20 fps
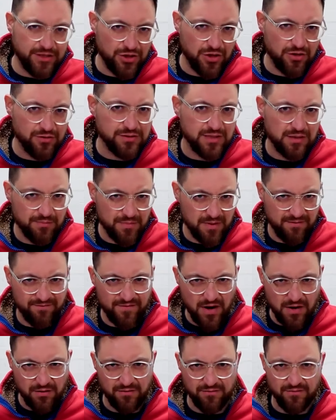Jones can be
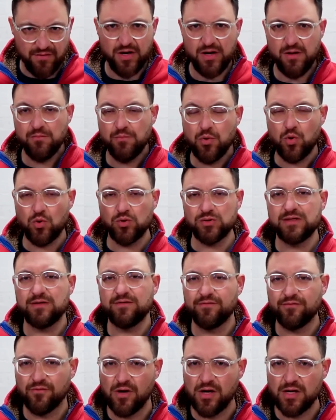very, very
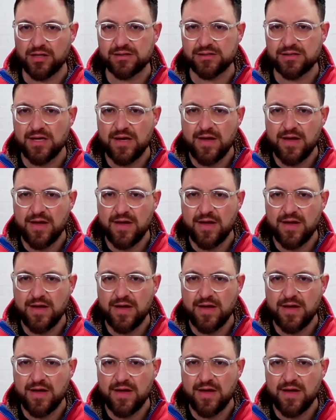important for us.